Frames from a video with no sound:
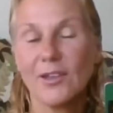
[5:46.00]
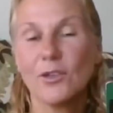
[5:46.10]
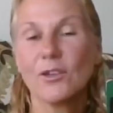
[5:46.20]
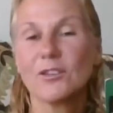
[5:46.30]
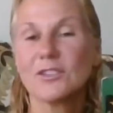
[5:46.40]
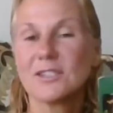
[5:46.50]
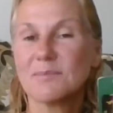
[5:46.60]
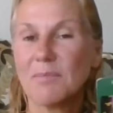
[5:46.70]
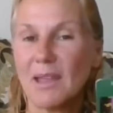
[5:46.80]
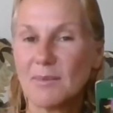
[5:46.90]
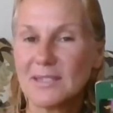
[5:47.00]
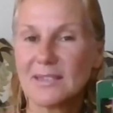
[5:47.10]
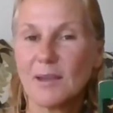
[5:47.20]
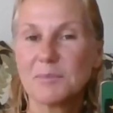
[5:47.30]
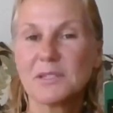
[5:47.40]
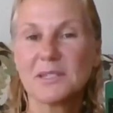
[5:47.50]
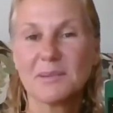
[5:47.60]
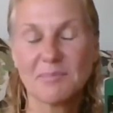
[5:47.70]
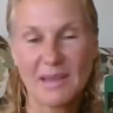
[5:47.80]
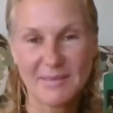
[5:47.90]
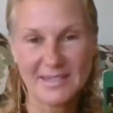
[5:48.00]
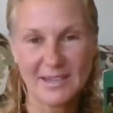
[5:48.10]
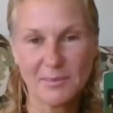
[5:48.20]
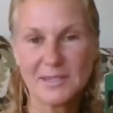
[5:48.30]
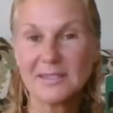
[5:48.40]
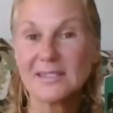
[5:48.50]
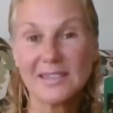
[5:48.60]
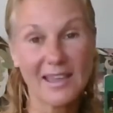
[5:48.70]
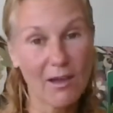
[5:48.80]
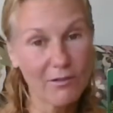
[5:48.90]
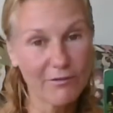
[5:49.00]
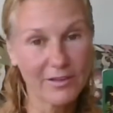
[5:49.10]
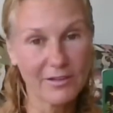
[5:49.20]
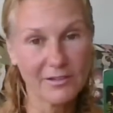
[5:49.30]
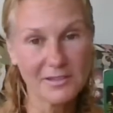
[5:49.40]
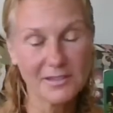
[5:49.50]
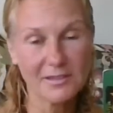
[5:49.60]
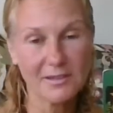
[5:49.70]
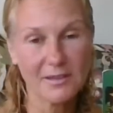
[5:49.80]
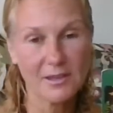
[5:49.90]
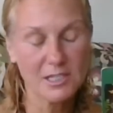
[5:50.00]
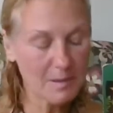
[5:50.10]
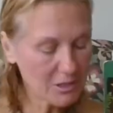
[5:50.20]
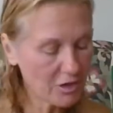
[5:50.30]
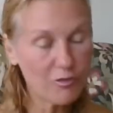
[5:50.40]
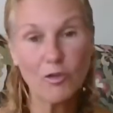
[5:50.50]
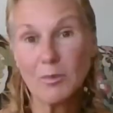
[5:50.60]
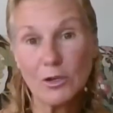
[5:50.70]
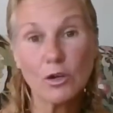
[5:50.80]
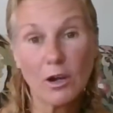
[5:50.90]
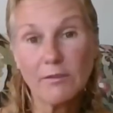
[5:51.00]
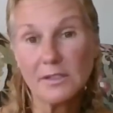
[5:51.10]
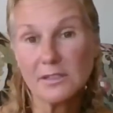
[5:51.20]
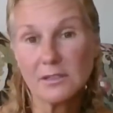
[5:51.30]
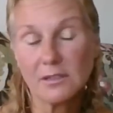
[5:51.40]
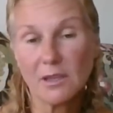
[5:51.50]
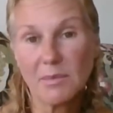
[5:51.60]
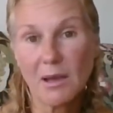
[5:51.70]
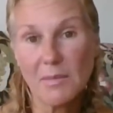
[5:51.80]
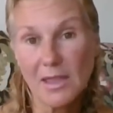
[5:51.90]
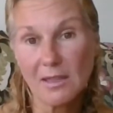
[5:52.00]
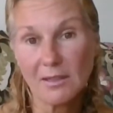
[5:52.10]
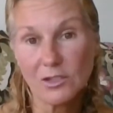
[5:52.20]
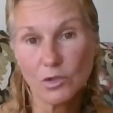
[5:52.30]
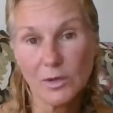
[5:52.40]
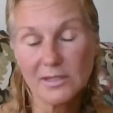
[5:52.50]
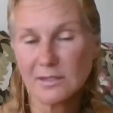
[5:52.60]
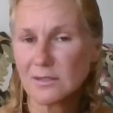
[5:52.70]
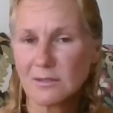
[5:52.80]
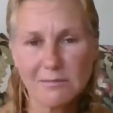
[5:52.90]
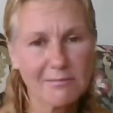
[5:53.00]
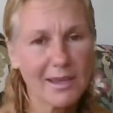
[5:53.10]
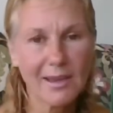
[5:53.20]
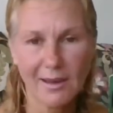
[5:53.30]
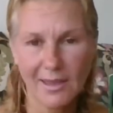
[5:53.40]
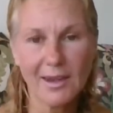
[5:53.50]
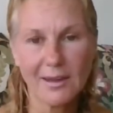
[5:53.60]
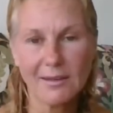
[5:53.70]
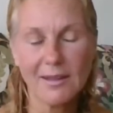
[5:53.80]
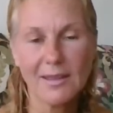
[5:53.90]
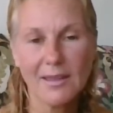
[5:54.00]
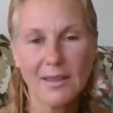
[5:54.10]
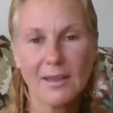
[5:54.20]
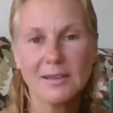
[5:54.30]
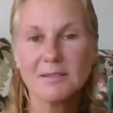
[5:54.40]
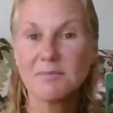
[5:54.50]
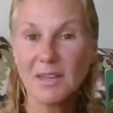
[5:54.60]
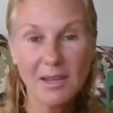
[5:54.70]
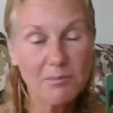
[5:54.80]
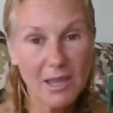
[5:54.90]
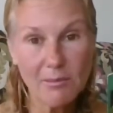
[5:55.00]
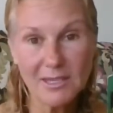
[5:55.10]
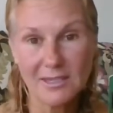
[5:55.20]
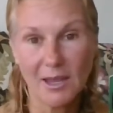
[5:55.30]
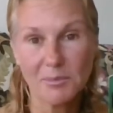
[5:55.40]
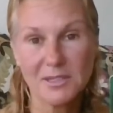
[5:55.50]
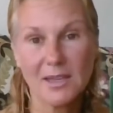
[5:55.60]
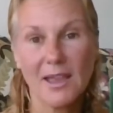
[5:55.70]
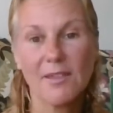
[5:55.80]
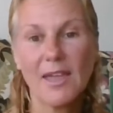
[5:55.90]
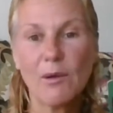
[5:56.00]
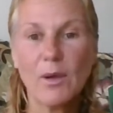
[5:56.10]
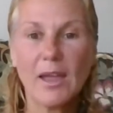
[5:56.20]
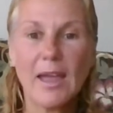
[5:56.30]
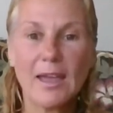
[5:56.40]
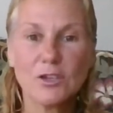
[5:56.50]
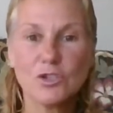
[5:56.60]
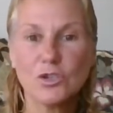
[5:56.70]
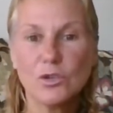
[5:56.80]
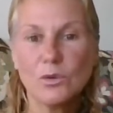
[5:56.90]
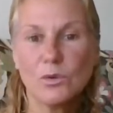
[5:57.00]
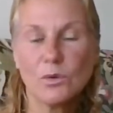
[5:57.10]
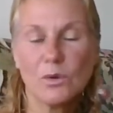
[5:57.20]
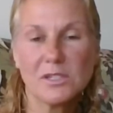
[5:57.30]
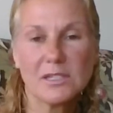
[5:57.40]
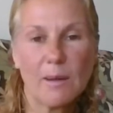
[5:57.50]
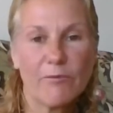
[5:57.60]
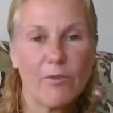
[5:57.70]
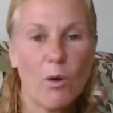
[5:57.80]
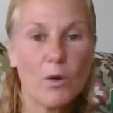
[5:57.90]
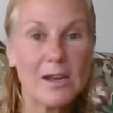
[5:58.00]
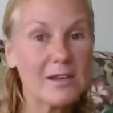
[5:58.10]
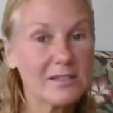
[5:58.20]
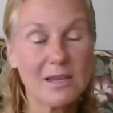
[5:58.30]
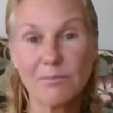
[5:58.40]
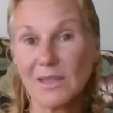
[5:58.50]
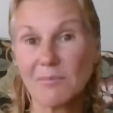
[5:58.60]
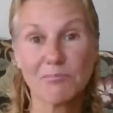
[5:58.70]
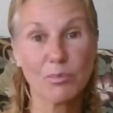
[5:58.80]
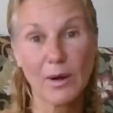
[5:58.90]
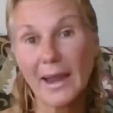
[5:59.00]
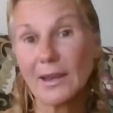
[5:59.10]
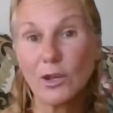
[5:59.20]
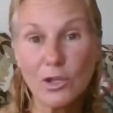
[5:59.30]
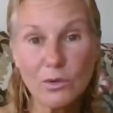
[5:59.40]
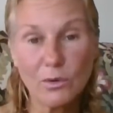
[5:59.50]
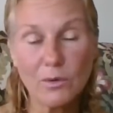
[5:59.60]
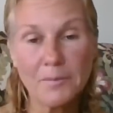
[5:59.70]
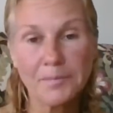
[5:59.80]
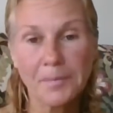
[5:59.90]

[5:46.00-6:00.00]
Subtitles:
You can just baby steps, and see how it feels. Especially if you've been nervous about making these choices. Yeah, get it. Take baby steps. And that way, as you step forward into something brand new,